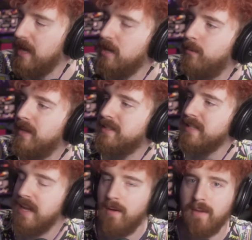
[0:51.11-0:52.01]
You will
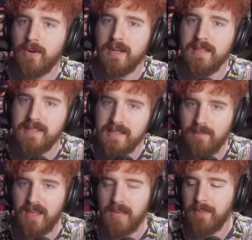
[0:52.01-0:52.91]
see, however, and this is
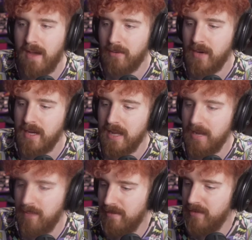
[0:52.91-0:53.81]
something I'm covering
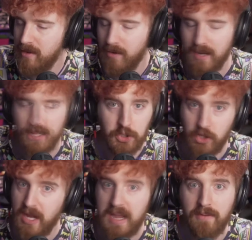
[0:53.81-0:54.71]
in my video on it,
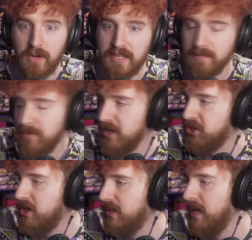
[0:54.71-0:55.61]
should I ever get to
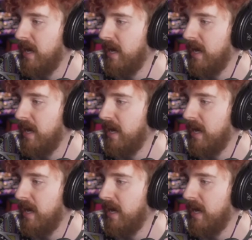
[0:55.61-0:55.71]
finish it,